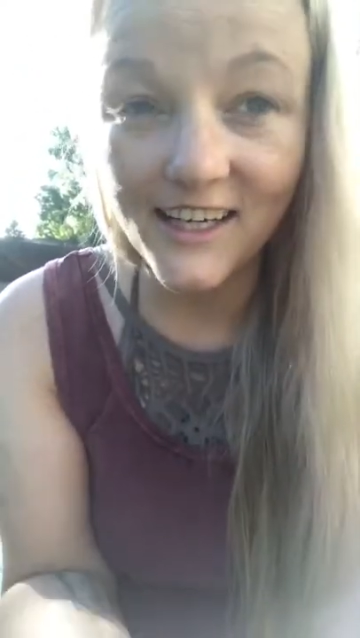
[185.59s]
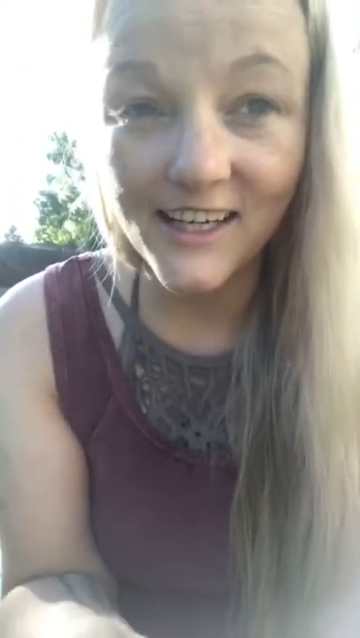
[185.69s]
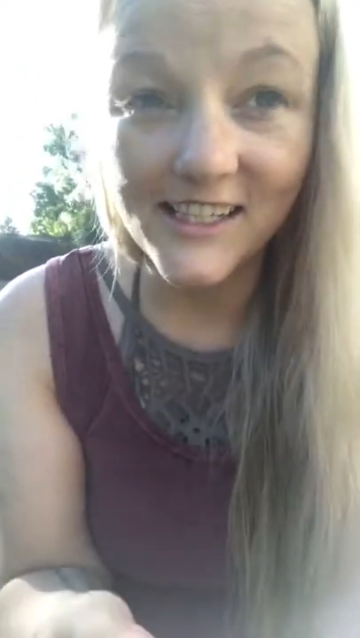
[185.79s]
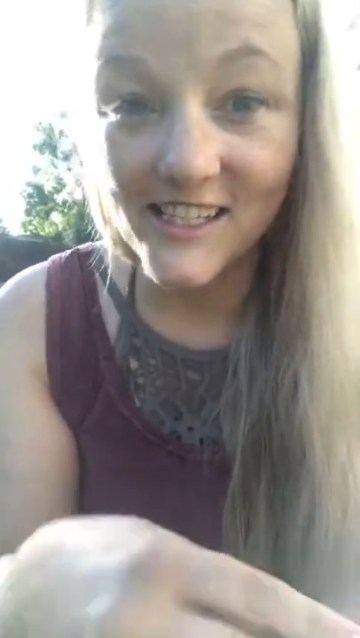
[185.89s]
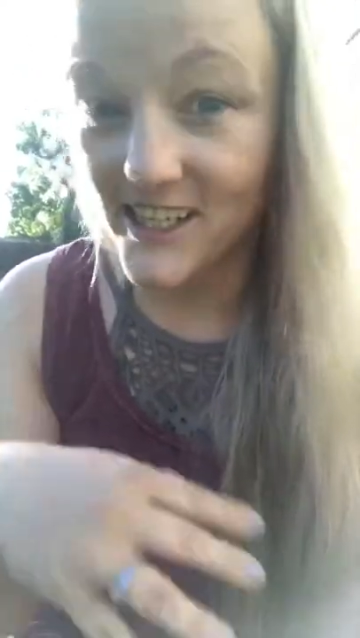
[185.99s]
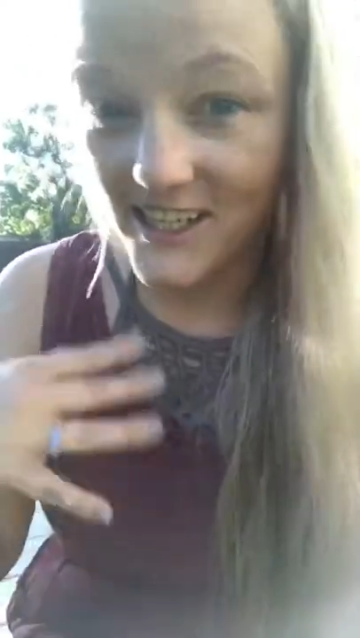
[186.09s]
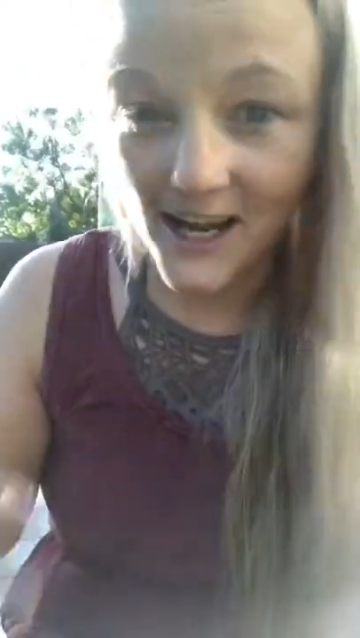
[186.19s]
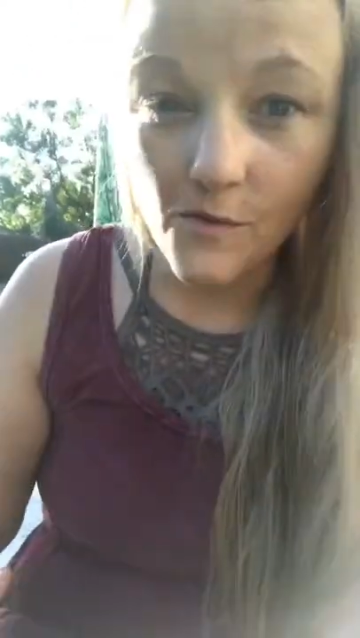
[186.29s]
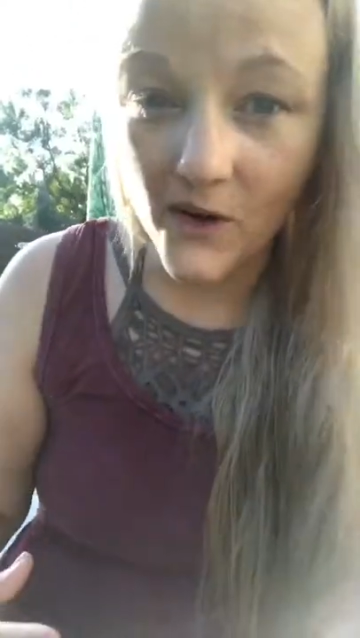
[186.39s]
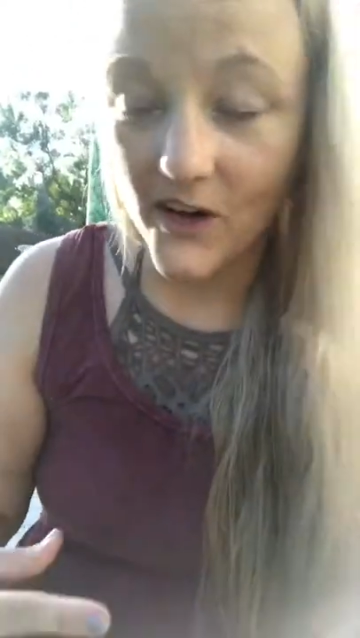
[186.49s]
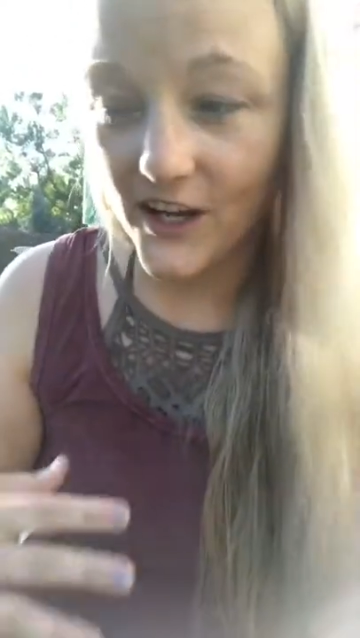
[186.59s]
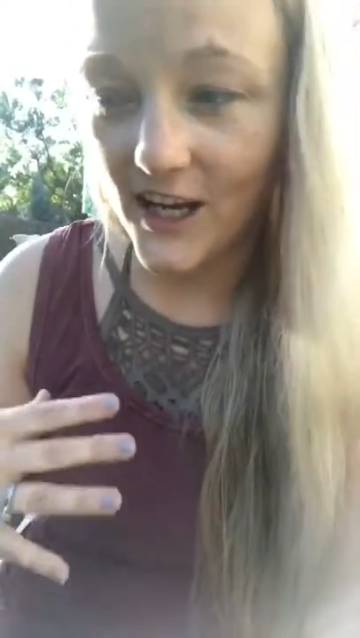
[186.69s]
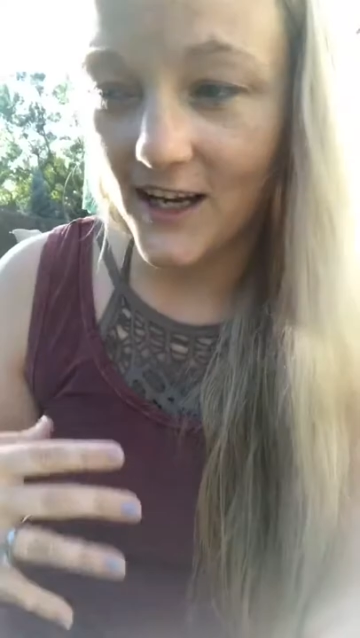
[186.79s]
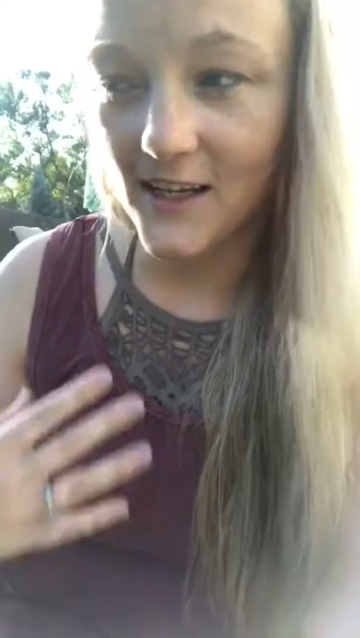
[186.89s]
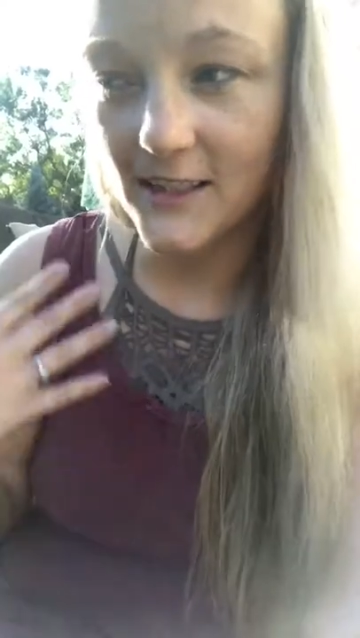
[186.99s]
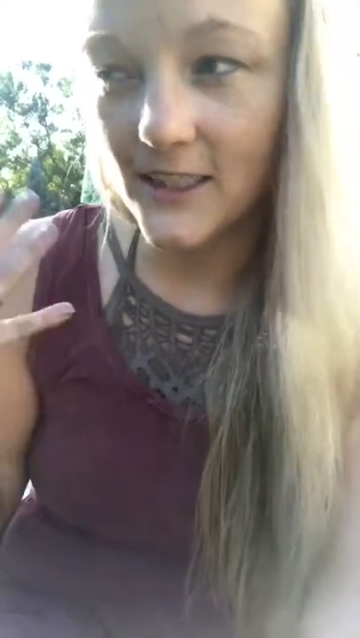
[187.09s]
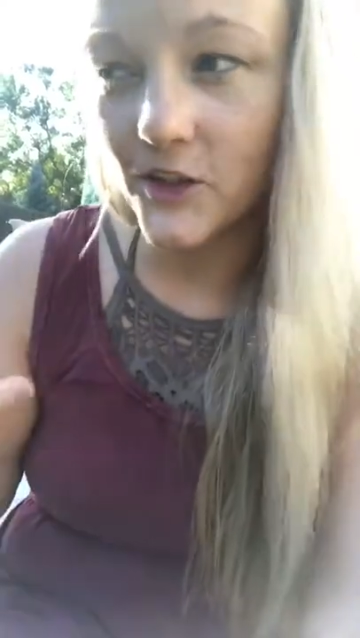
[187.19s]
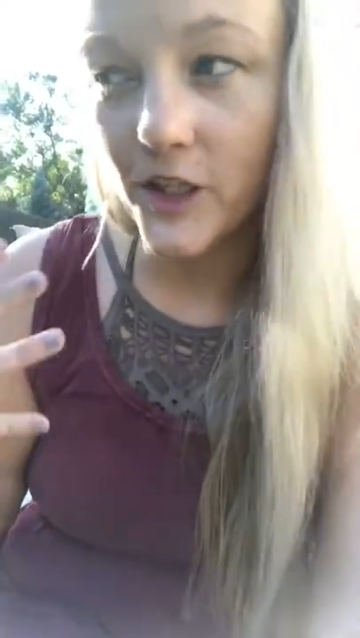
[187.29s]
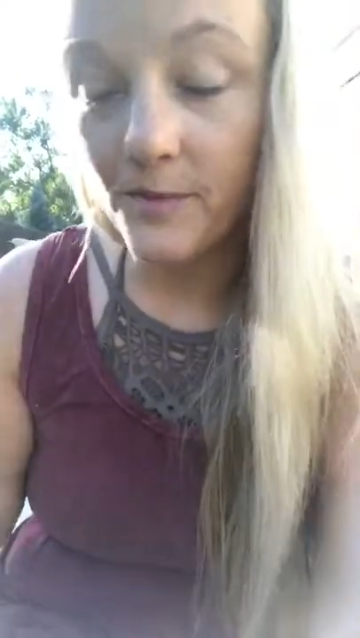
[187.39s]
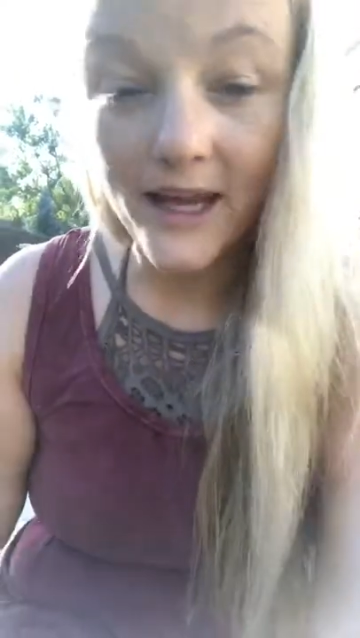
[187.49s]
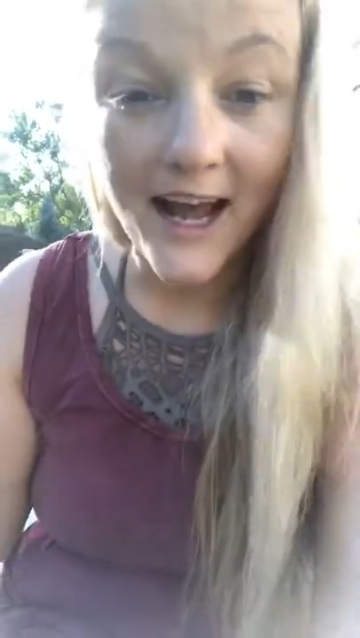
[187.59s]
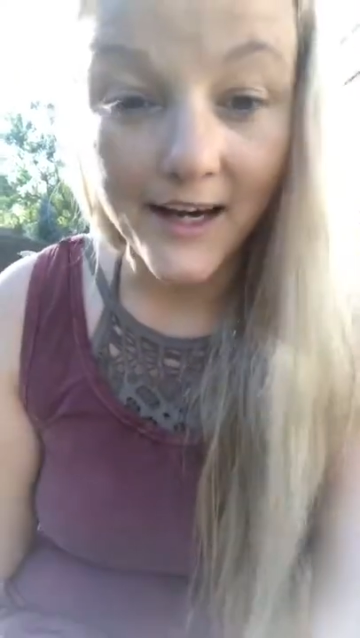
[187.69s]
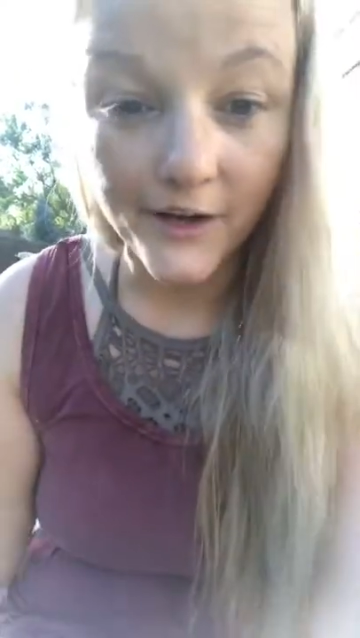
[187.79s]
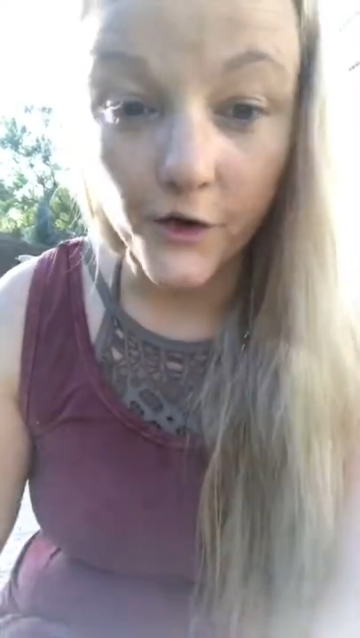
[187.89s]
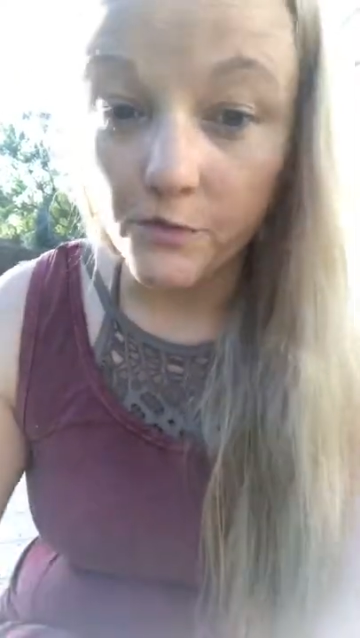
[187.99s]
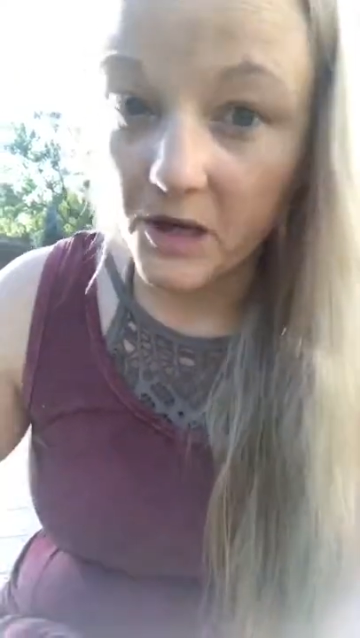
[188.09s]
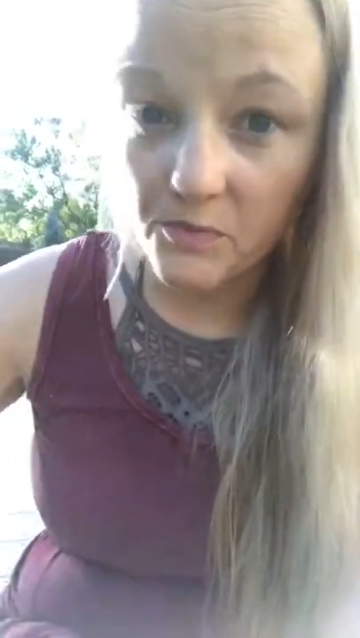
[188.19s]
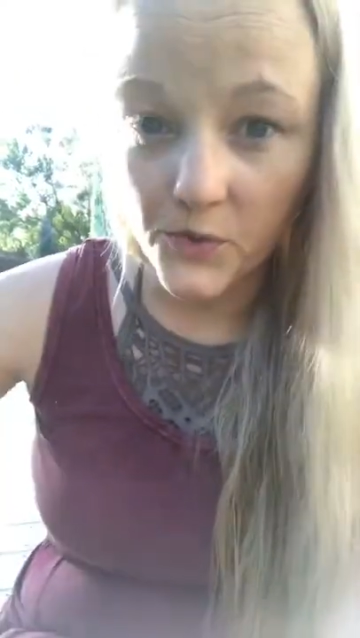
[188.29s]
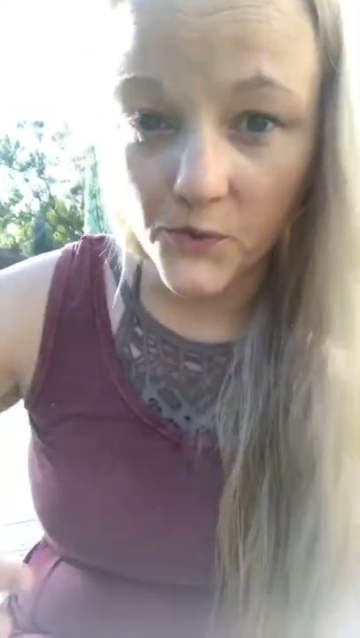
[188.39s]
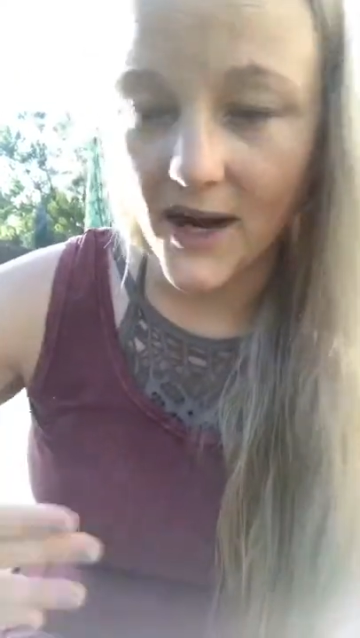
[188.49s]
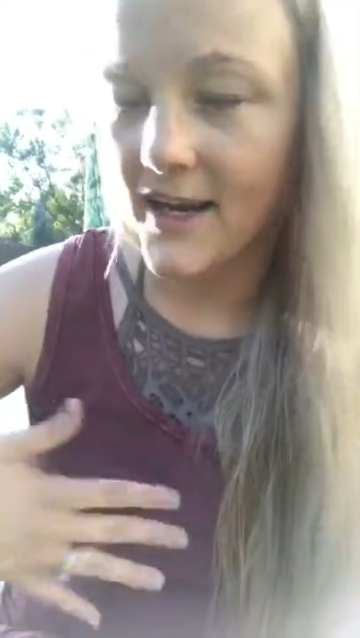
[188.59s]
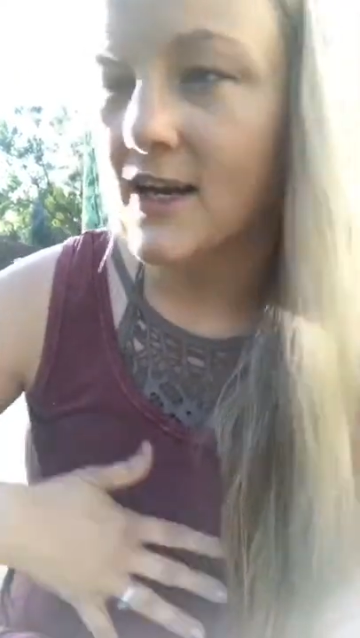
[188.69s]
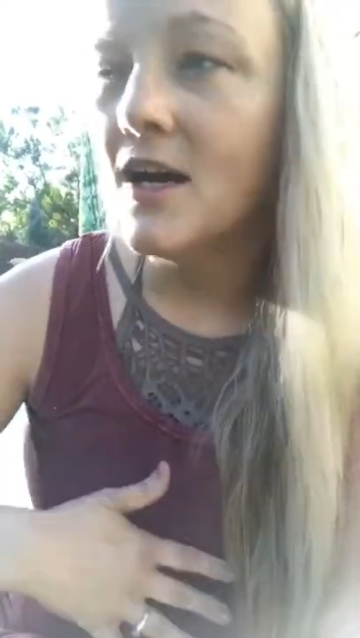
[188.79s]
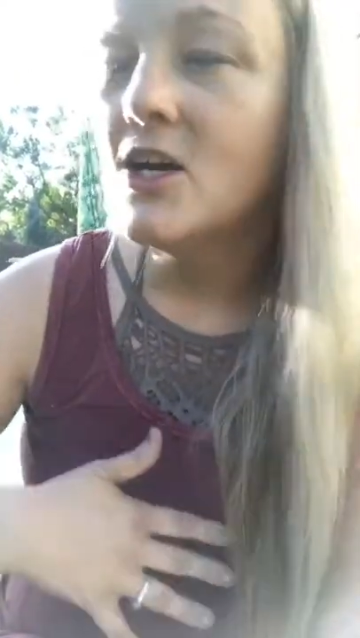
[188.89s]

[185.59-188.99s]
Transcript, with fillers: is to network and continually be adding new people, right?